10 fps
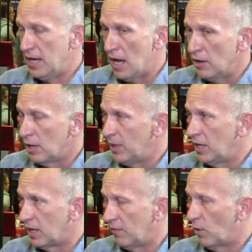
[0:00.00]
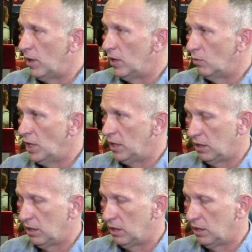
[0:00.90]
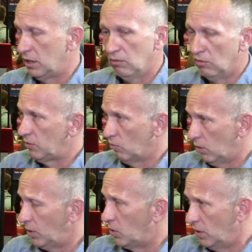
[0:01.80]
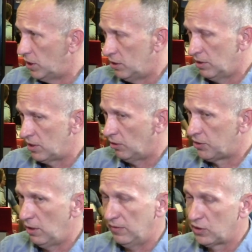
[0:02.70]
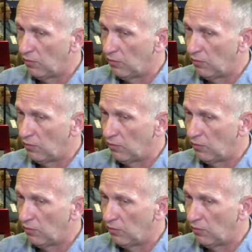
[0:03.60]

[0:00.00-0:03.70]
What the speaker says: And now you're being confronted with what else? What are we going to do as an alternative?